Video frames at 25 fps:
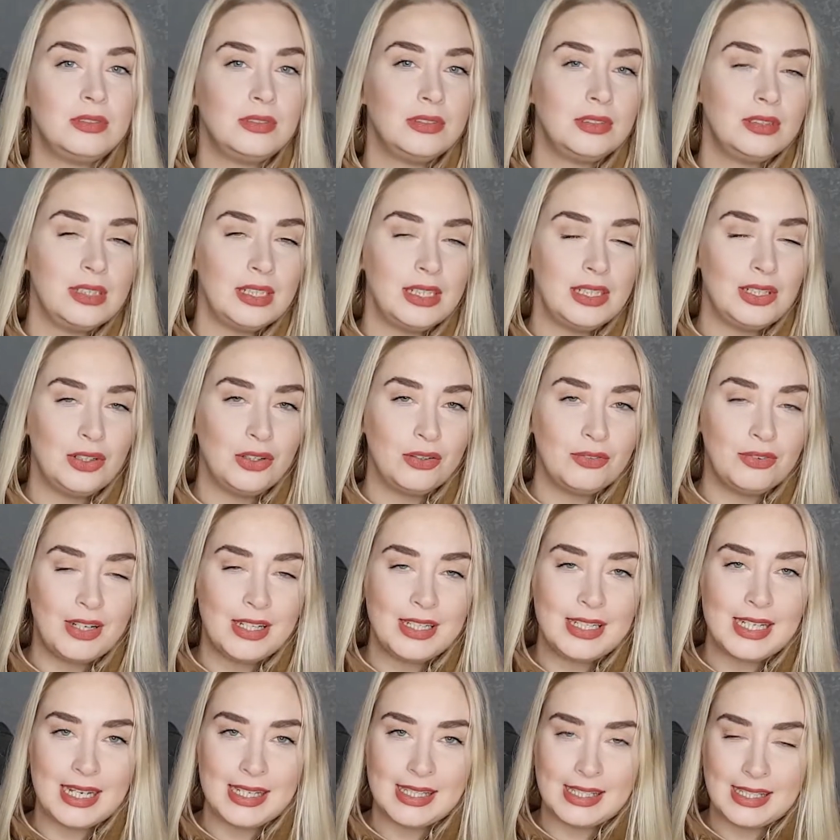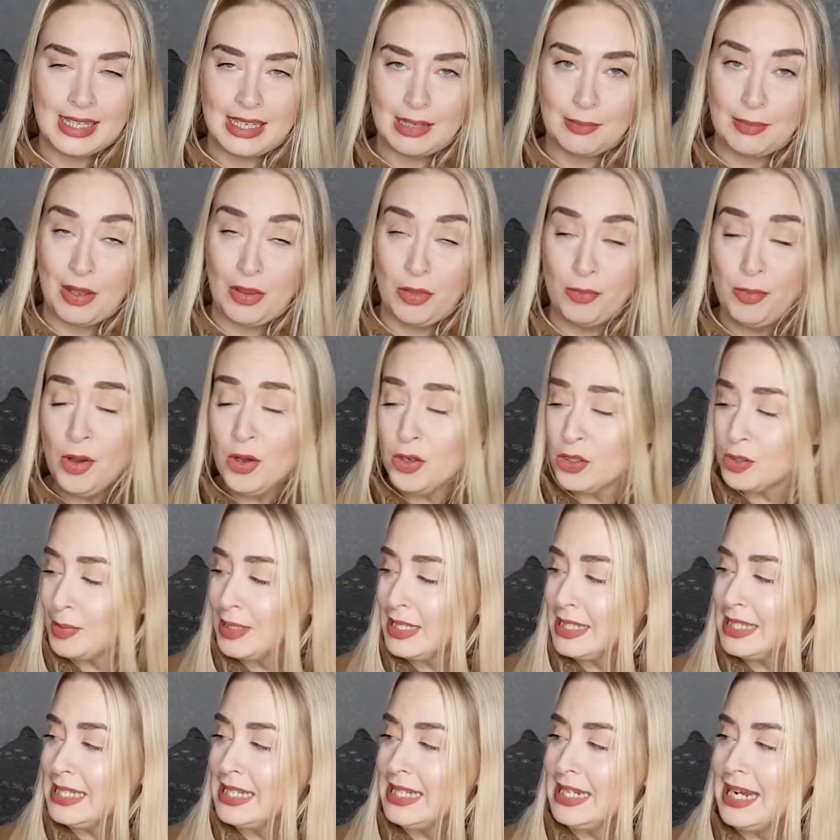the Look Fantastic About the Box
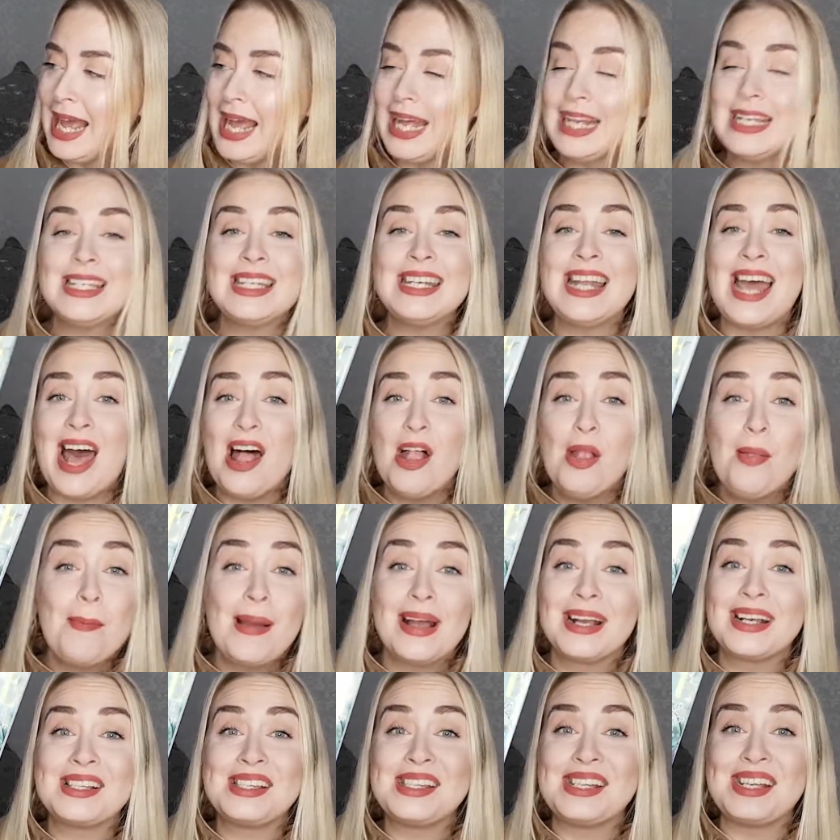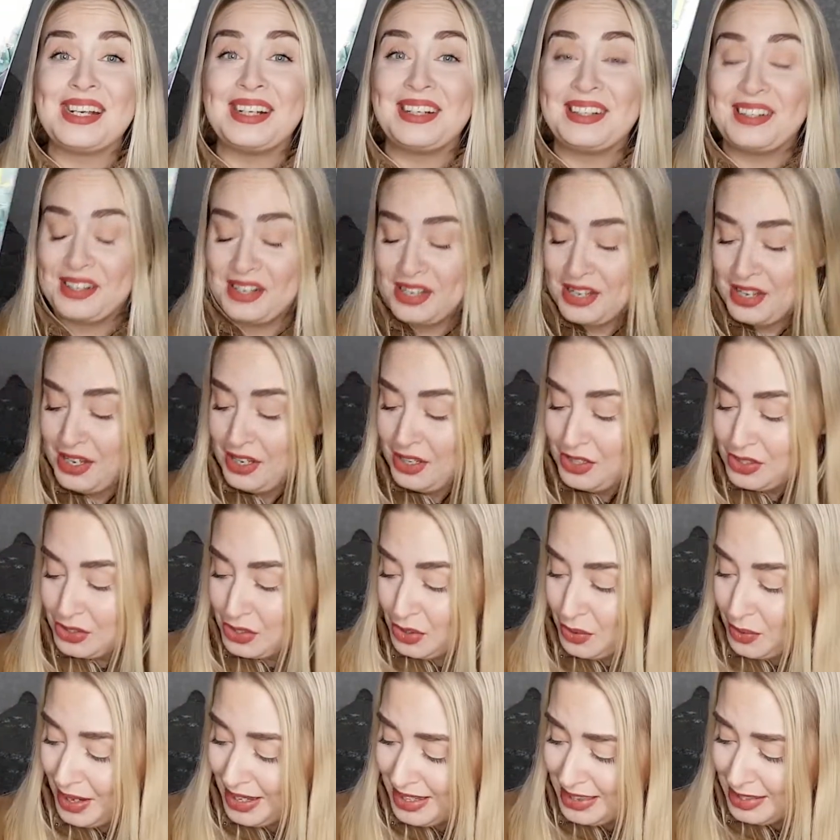magazine and an Elle magazine. So
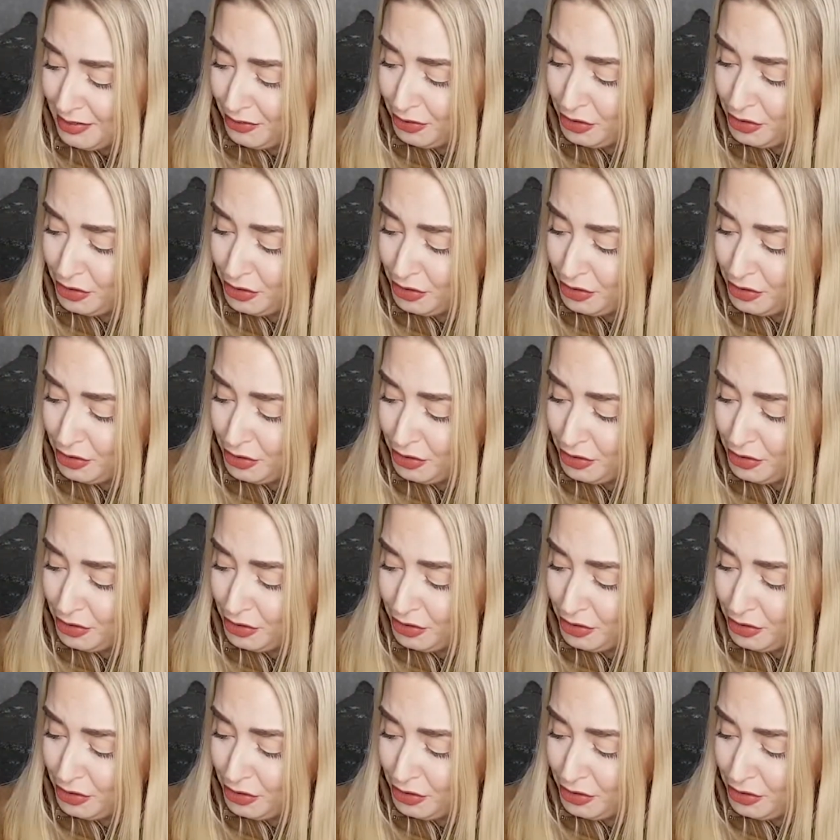I think for